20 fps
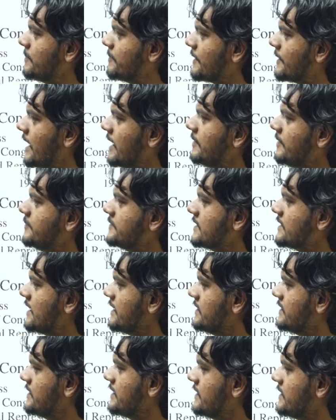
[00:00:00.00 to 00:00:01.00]
Primes
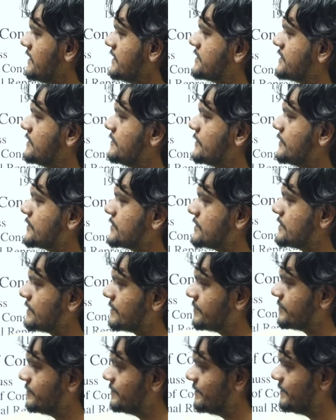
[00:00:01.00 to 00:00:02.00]
and their distribution,